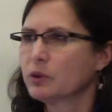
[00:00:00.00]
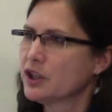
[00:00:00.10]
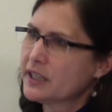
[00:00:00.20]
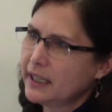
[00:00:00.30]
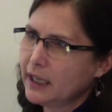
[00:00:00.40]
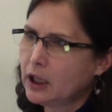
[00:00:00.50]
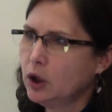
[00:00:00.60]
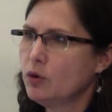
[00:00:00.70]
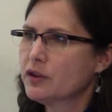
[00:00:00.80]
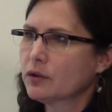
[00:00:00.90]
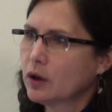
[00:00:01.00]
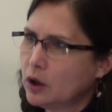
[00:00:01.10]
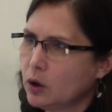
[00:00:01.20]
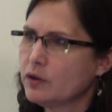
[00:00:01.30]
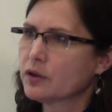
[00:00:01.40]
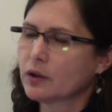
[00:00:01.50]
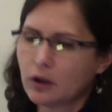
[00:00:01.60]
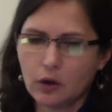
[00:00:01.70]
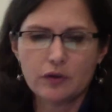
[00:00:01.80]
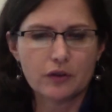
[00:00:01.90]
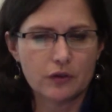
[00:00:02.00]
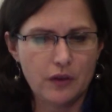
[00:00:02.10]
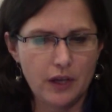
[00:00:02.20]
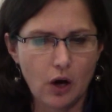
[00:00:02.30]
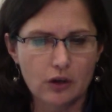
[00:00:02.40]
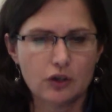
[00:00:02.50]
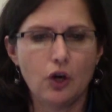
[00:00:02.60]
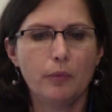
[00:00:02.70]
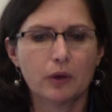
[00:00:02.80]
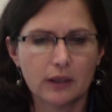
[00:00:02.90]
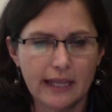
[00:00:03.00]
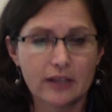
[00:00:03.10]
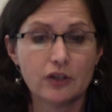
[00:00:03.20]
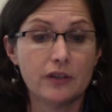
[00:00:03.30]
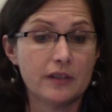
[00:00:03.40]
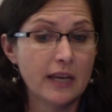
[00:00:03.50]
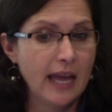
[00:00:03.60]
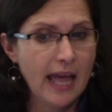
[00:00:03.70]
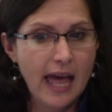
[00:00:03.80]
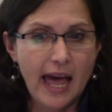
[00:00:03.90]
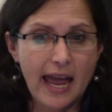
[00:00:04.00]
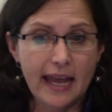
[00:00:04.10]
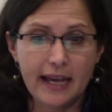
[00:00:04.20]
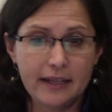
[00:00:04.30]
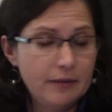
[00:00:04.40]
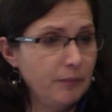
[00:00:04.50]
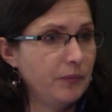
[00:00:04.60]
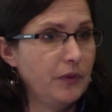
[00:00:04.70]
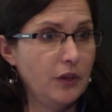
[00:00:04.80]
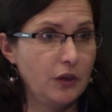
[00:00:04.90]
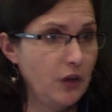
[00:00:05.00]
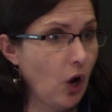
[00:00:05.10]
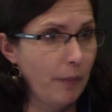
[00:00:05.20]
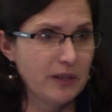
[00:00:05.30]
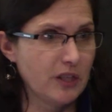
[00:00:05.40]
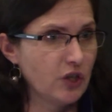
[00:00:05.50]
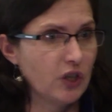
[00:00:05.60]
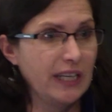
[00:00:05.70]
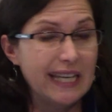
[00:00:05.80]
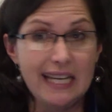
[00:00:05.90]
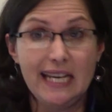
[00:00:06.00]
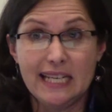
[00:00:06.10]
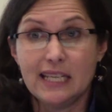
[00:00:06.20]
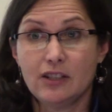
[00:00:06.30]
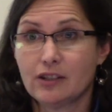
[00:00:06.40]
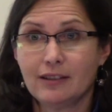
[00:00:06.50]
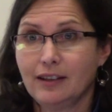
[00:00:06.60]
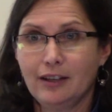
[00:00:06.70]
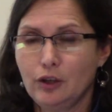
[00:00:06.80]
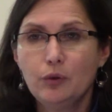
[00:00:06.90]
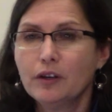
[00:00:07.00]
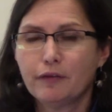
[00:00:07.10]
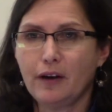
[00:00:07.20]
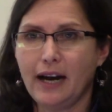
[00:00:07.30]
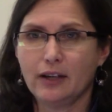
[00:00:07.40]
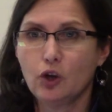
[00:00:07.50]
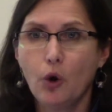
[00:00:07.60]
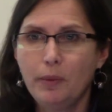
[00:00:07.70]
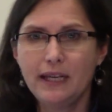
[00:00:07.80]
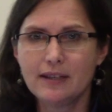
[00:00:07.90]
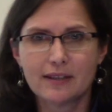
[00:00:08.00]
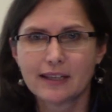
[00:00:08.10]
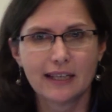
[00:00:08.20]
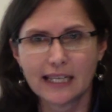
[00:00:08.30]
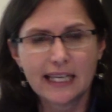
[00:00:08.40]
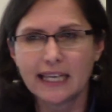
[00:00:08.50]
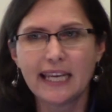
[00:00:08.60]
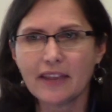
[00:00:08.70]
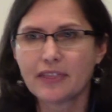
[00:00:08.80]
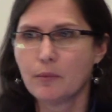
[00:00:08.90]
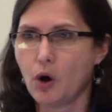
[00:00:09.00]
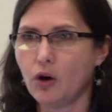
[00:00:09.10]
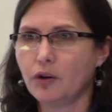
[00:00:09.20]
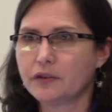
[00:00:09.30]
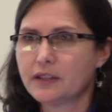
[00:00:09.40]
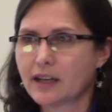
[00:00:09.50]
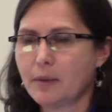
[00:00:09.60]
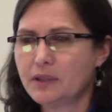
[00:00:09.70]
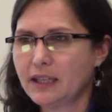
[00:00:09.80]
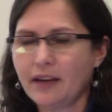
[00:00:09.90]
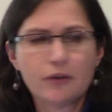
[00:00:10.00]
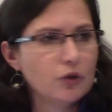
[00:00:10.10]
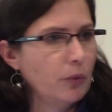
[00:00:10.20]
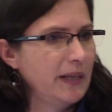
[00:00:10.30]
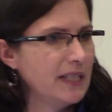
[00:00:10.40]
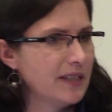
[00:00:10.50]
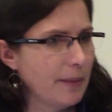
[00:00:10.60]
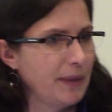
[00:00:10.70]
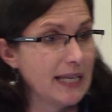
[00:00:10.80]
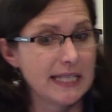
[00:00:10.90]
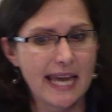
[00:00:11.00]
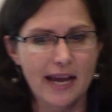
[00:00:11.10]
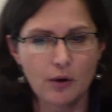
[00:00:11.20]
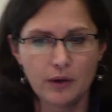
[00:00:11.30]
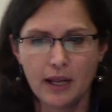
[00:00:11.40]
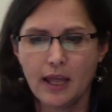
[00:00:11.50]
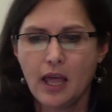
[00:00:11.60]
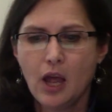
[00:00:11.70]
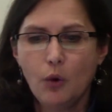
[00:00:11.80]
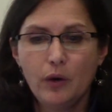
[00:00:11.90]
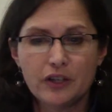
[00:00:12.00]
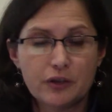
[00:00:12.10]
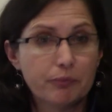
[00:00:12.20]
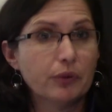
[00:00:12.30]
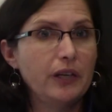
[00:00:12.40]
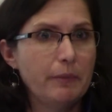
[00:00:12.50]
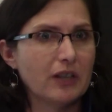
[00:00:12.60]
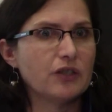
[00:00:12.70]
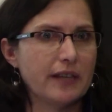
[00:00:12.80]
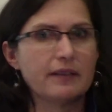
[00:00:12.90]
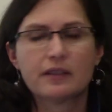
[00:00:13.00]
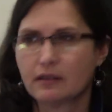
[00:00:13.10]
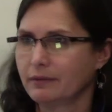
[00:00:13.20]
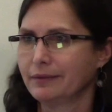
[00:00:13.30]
we're just getting closer and closer and closer to the October elections. And the opposition isn't unifying. Nobody's can get them all to come together. Nobody's stepping down, which pretty much says